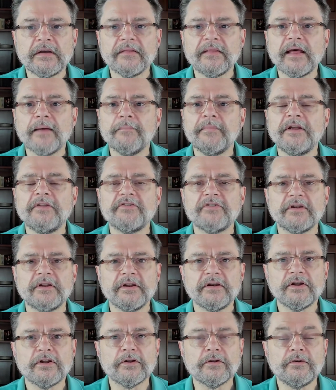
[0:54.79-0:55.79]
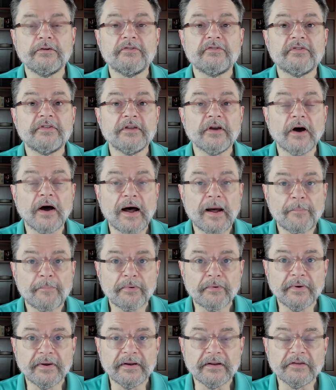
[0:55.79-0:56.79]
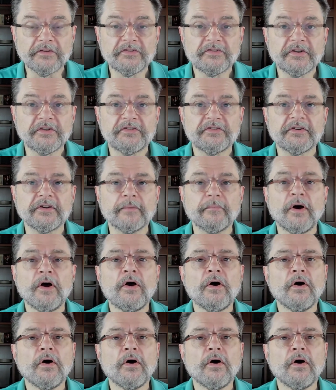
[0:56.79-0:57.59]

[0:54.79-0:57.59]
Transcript: That means it includes the operating system,